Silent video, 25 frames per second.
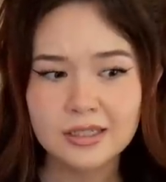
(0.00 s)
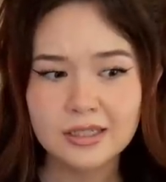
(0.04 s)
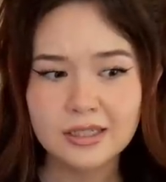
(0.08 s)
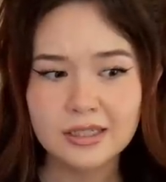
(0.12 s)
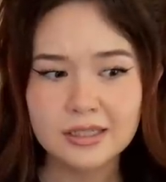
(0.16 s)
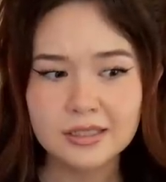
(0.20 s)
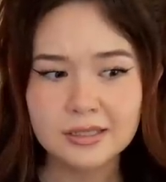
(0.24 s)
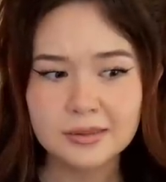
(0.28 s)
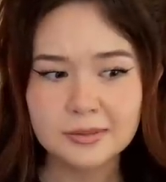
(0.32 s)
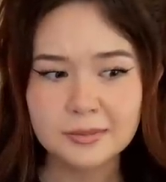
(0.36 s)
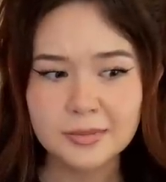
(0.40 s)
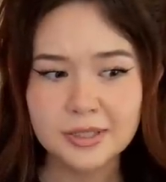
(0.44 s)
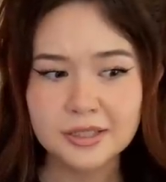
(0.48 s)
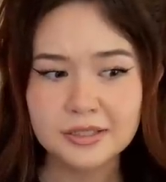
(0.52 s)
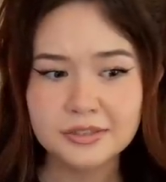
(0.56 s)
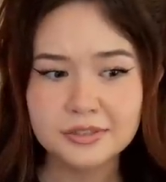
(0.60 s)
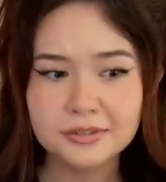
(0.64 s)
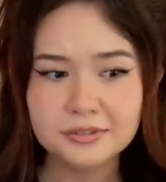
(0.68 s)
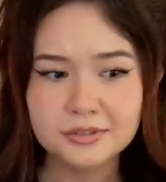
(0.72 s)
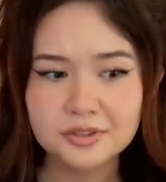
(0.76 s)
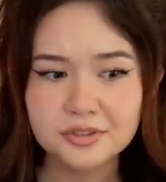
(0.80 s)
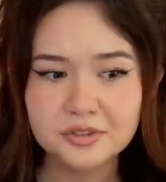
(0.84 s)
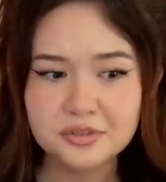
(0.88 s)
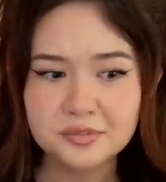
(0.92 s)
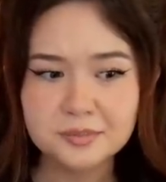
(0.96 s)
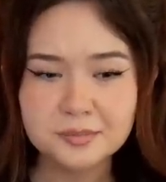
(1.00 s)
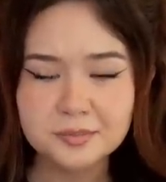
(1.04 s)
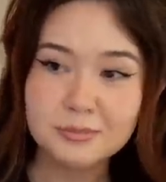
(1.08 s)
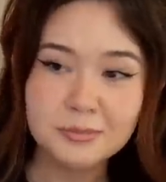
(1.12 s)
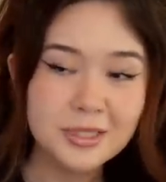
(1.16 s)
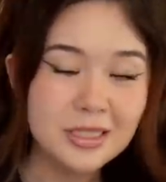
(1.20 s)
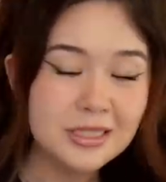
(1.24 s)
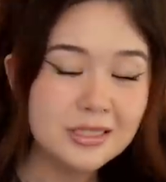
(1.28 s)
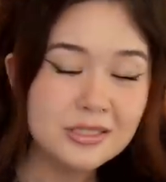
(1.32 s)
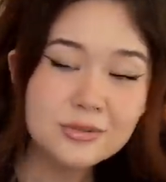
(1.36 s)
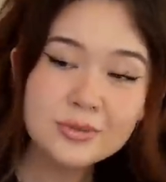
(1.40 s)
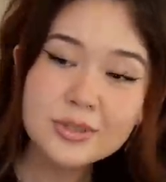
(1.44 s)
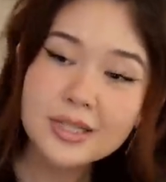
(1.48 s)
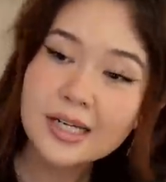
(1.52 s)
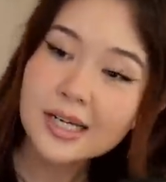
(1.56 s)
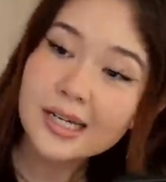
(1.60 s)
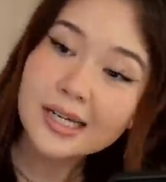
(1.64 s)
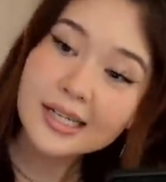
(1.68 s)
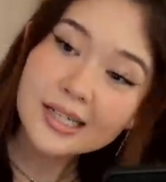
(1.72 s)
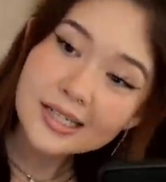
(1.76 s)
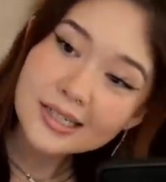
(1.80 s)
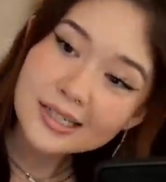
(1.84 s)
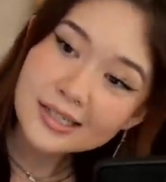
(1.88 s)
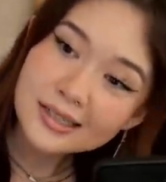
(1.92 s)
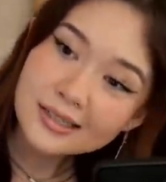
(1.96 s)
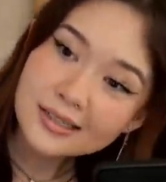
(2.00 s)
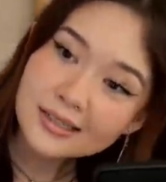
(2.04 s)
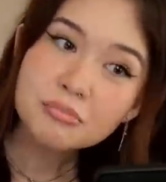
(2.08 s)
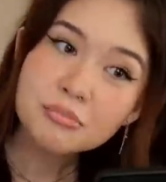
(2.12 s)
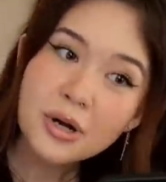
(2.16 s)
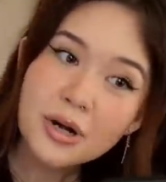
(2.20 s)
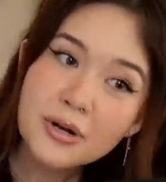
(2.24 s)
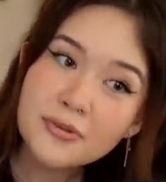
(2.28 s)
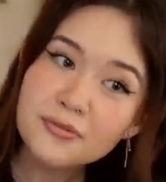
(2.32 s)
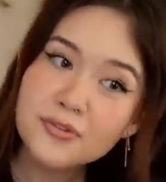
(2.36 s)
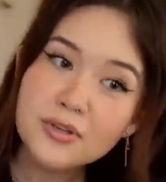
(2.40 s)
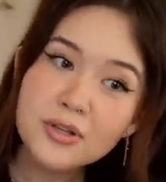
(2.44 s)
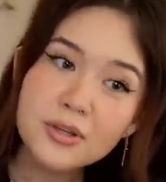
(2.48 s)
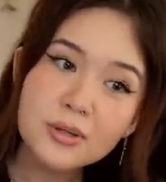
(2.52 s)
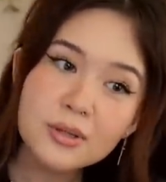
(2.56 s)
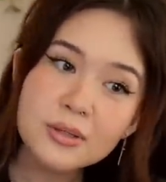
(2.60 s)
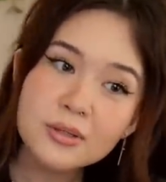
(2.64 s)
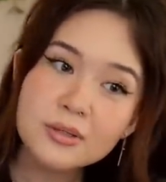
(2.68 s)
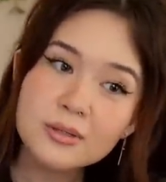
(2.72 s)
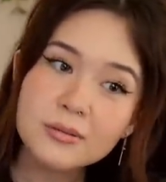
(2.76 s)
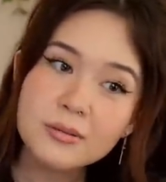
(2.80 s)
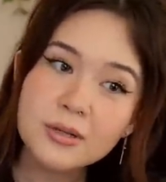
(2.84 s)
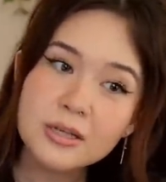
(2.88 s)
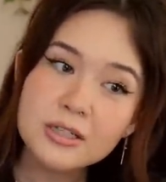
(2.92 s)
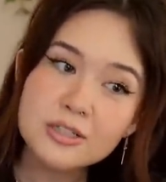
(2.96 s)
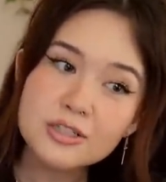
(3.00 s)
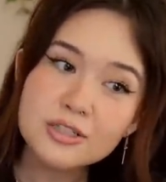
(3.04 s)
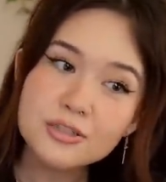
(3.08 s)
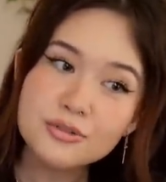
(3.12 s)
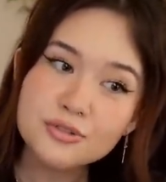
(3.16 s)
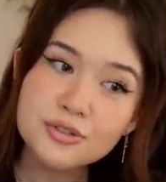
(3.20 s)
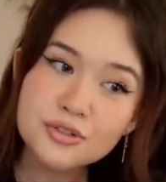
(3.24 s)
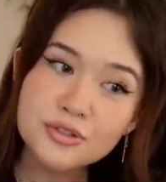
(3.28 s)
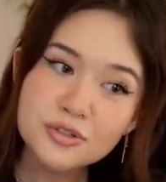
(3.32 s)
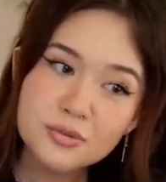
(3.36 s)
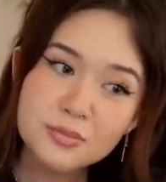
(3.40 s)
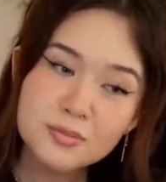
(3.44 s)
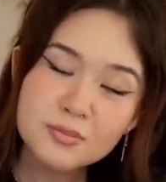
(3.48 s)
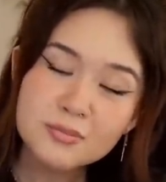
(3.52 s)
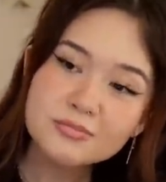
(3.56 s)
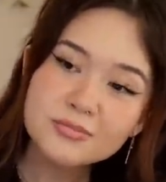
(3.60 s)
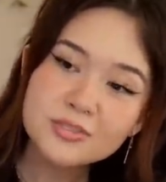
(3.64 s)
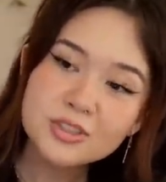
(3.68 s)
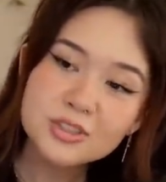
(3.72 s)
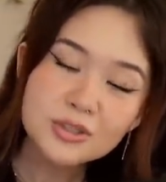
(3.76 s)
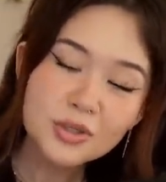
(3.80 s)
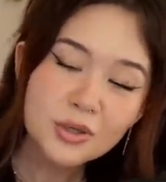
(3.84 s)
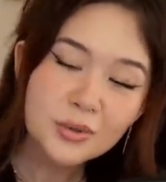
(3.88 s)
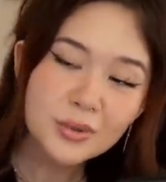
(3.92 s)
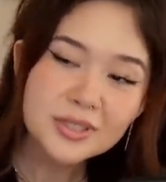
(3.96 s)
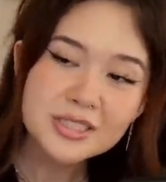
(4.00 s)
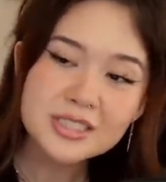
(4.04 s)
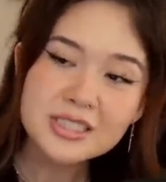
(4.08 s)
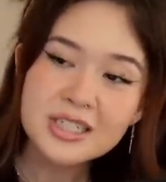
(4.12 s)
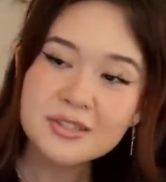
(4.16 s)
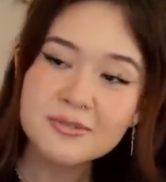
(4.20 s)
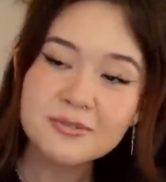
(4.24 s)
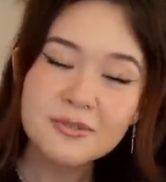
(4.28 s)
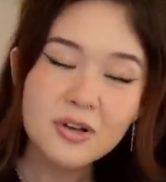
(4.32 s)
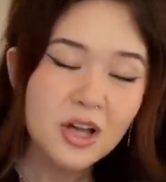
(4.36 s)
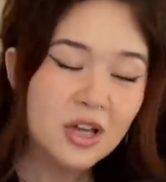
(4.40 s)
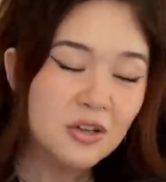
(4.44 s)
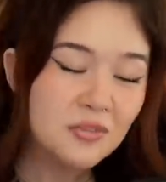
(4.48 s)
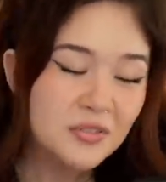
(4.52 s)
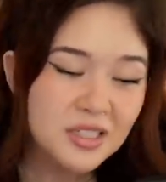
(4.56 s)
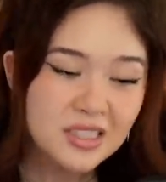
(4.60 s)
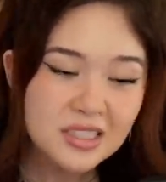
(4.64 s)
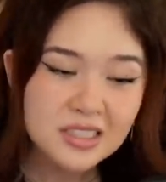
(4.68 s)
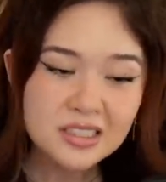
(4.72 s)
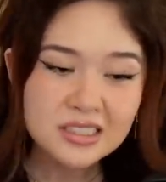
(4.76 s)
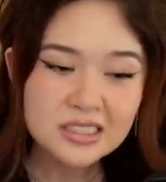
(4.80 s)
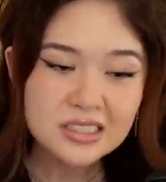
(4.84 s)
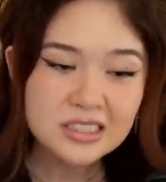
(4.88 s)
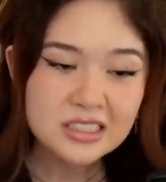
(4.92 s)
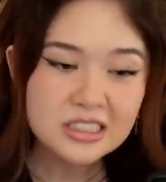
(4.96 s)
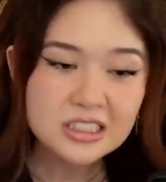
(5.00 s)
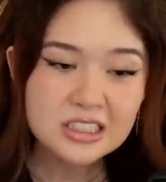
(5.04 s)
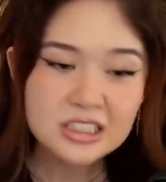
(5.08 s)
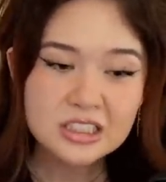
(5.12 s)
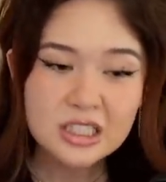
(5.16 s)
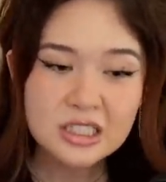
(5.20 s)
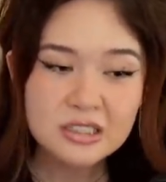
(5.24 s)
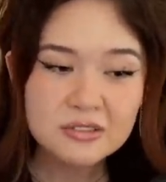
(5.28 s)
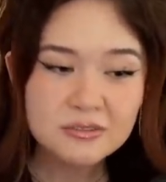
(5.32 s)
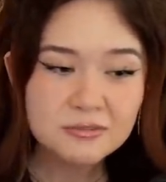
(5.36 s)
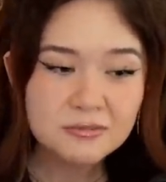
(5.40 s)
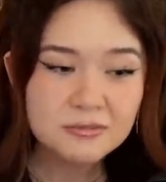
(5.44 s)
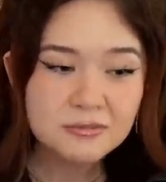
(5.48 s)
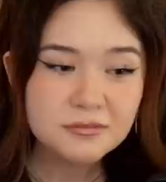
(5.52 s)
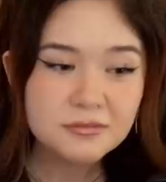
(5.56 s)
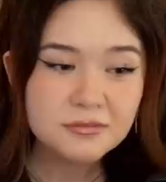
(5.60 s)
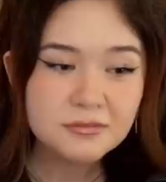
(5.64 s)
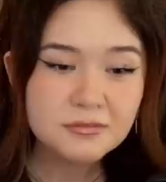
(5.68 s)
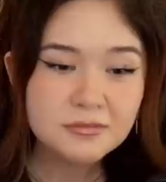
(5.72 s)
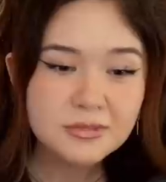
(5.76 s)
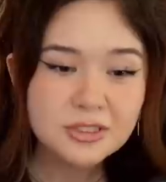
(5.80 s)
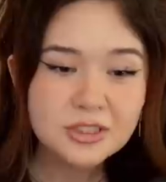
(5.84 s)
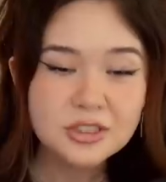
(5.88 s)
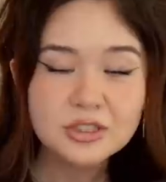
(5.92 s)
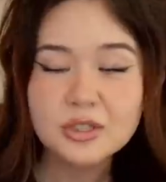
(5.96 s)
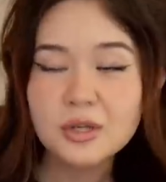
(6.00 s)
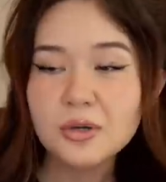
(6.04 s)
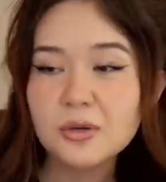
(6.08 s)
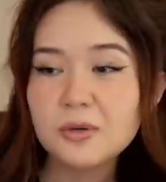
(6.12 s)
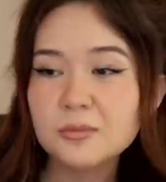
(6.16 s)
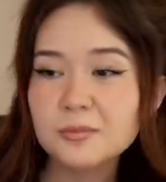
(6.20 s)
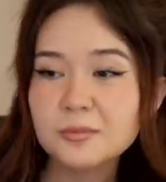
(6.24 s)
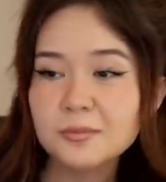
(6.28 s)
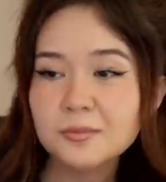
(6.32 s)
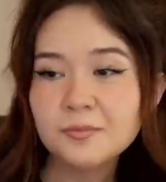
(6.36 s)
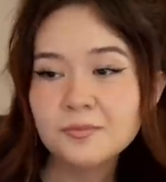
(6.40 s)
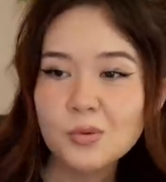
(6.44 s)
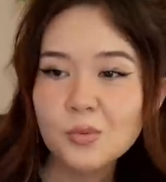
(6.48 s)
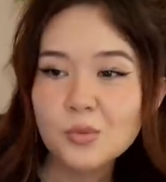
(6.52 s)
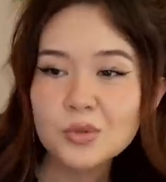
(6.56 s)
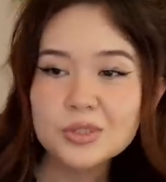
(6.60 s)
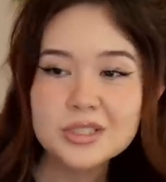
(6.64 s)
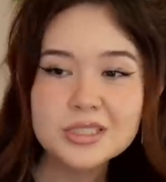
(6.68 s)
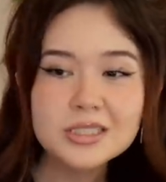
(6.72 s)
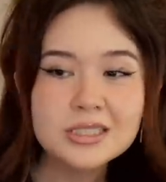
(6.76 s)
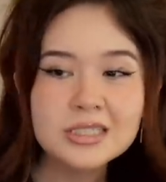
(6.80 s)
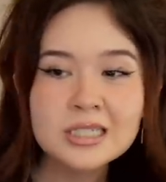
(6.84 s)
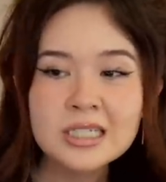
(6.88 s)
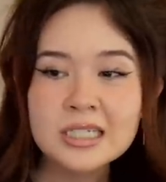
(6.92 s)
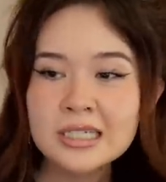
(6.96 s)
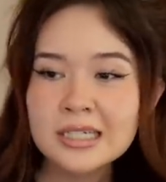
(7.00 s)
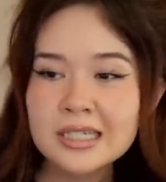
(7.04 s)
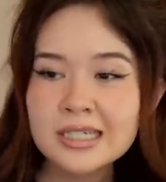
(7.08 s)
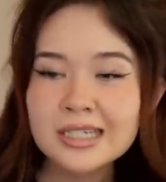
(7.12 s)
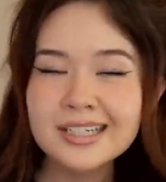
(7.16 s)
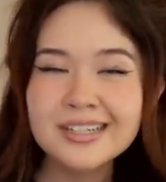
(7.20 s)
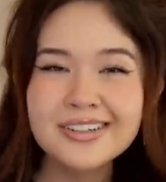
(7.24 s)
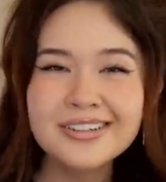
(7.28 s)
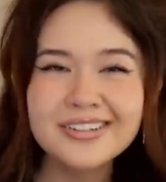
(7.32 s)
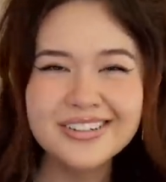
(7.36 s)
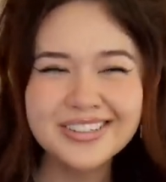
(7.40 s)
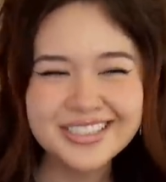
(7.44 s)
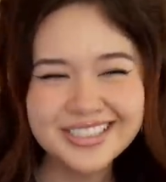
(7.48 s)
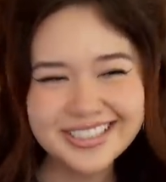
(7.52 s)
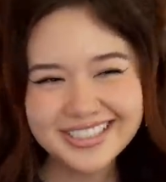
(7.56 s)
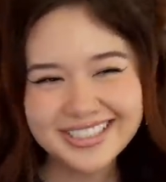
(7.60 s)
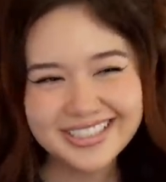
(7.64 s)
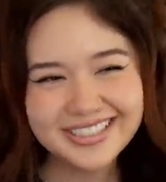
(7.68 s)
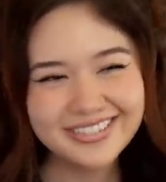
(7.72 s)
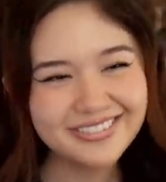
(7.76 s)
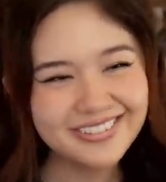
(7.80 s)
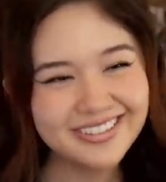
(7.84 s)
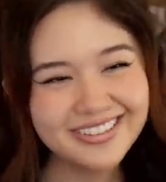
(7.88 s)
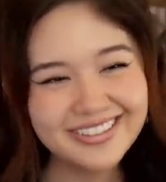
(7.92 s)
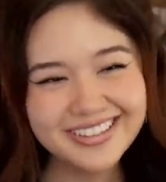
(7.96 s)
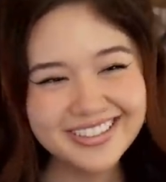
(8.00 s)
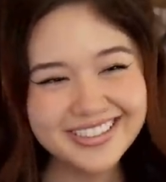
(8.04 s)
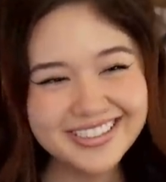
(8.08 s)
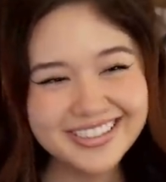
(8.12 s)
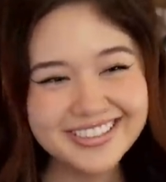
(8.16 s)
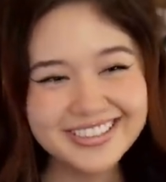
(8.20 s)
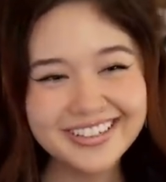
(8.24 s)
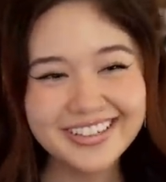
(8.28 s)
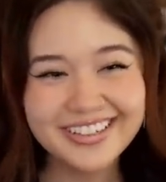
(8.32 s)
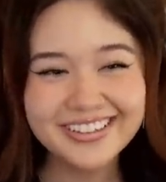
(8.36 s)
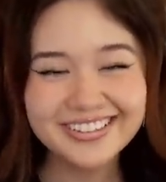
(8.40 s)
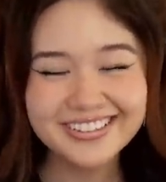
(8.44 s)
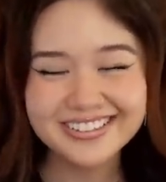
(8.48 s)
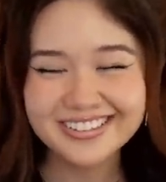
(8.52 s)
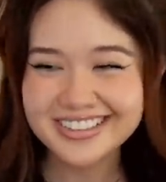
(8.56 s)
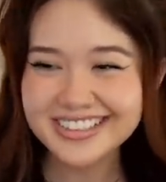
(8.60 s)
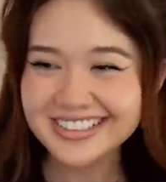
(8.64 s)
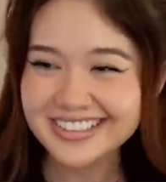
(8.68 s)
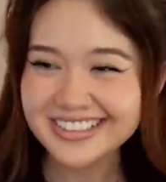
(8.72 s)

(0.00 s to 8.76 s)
Um, on YouTube. That's okay. I feel like on YouTube you're always evolving and stuff. So we'll see. We'll see where this goes.